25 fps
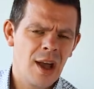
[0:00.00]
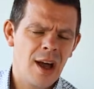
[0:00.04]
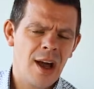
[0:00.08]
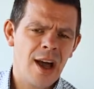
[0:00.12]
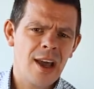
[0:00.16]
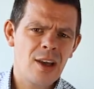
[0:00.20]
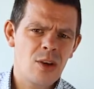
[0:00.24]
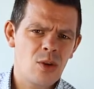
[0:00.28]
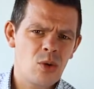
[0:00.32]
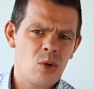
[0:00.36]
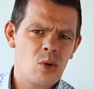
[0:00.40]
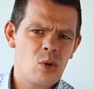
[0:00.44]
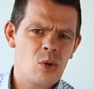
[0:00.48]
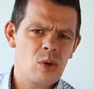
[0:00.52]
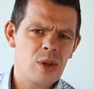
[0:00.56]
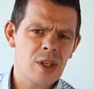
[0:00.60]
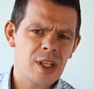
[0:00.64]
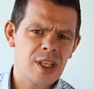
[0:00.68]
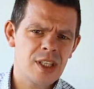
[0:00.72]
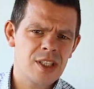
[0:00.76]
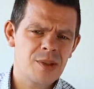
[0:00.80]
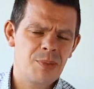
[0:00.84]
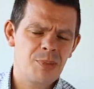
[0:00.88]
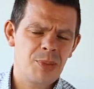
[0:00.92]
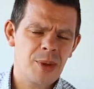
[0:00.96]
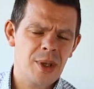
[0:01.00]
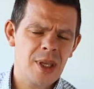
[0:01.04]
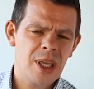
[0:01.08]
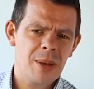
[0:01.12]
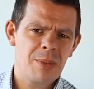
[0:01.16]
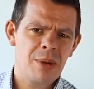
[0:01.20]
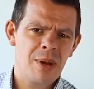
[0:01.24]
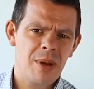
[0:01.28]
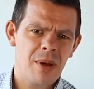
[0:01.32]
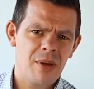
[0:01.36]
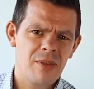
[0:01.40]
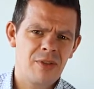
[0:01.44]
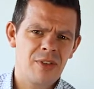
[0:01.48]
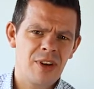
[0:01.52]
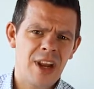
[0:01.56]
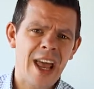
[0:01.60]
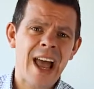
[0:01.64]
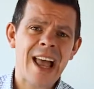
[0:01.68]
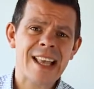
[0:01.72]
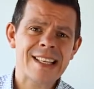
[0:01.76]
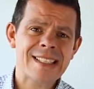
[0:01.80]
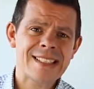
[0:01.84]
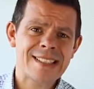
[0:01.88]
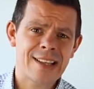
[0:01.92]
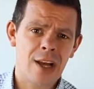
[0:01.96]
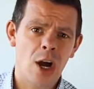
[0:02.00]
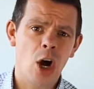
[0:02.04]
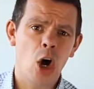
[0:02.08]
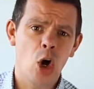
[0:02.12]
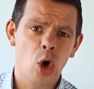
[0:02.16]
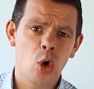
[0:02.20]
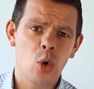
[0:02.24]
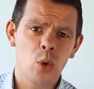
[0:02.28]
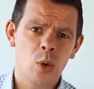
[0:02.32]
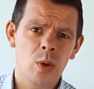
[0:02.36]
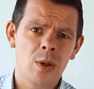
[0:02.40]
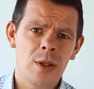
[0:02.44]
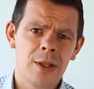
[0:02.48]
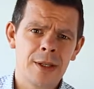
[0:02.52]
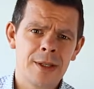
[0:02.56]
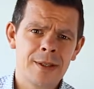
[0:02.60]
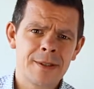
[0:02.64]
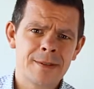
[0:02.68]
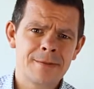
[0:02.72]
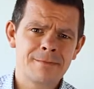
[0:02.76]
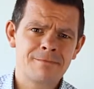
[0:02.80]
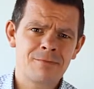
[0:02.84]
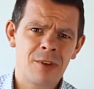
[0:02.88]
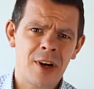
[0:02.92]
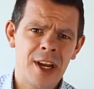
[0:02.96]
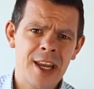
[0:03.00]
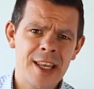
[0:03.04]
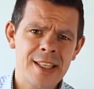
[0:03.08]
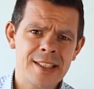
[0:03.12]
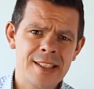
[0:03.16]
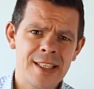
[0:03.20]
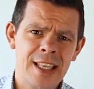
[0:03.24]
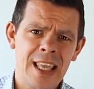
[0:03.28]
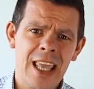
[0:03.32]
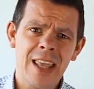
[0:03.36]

I call this being a bit of an ask hole, right?